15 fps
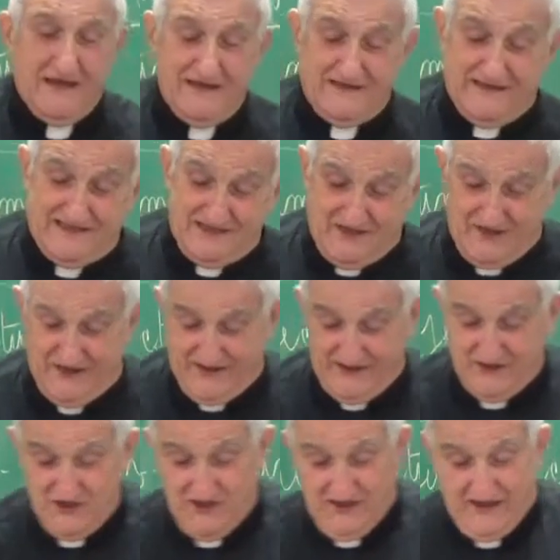
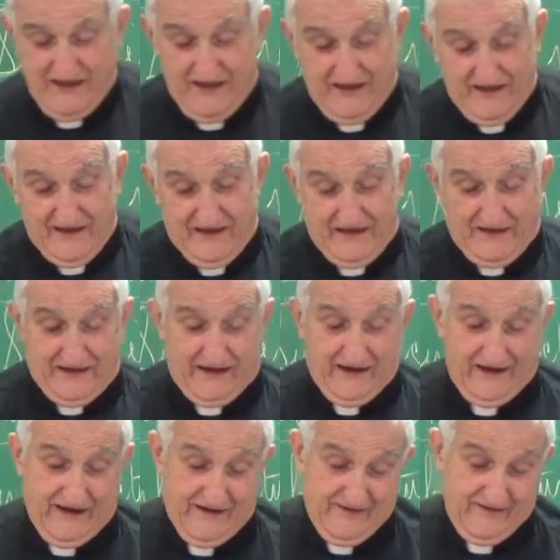discouraged.
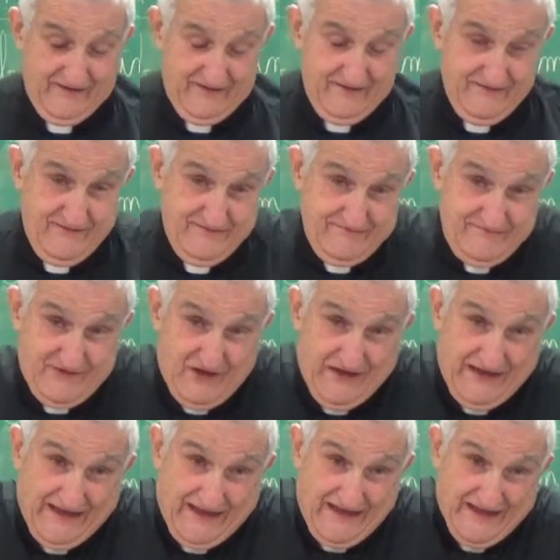And the
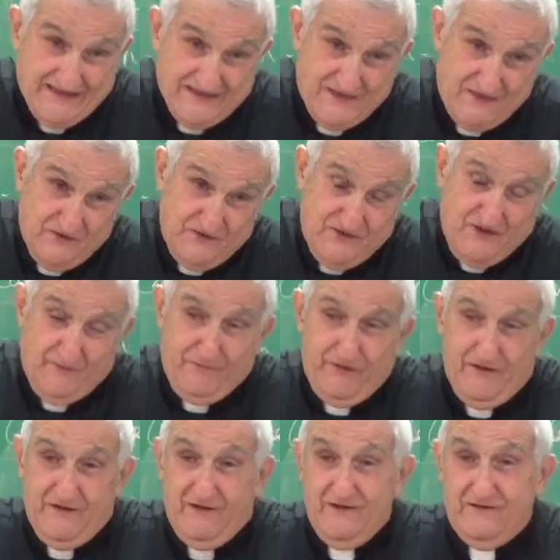legate stood up
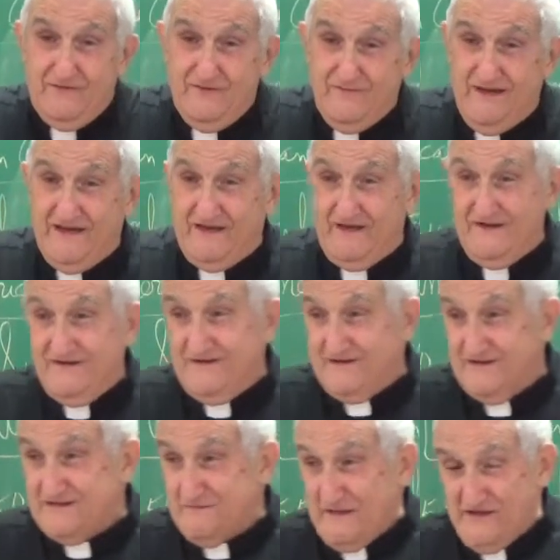to make a
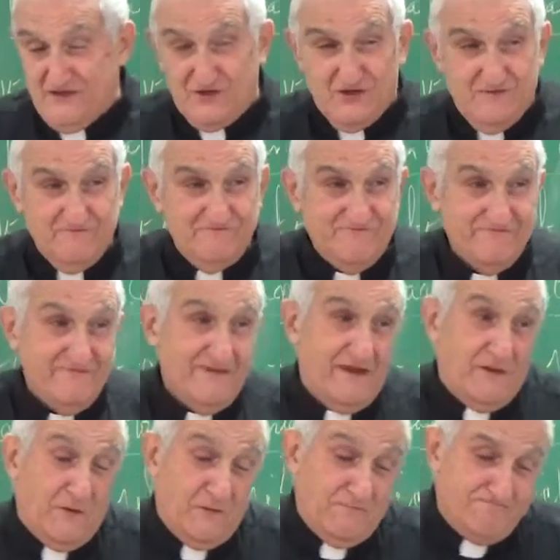speech, you
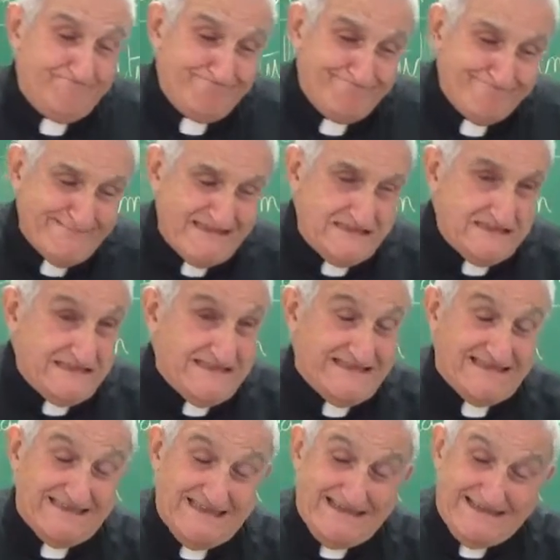know. He
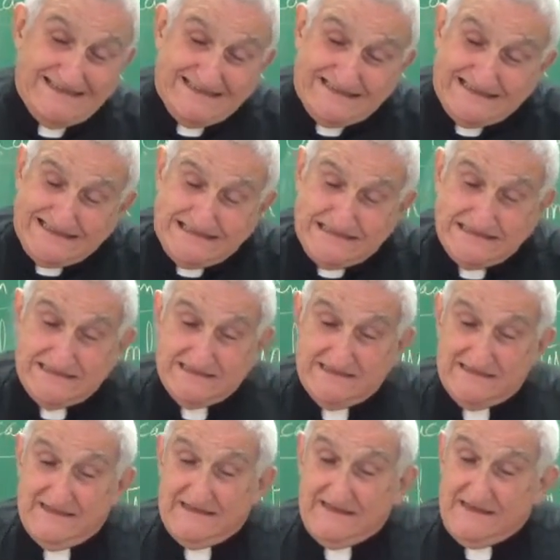said,
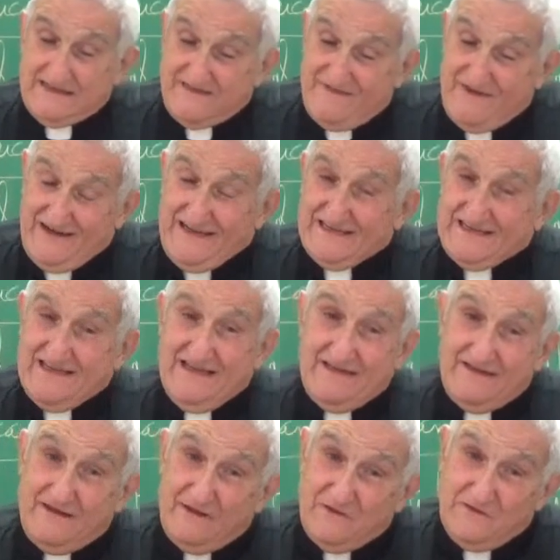it's very
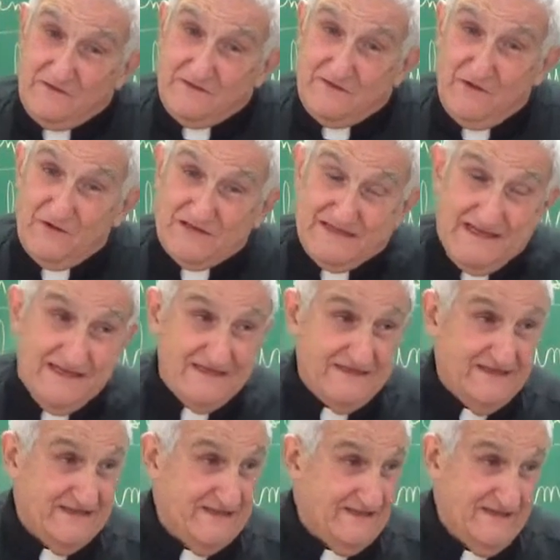sad, you know, those
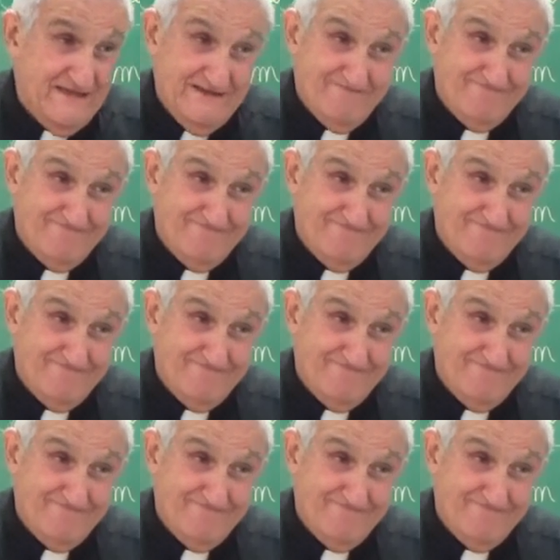Indians,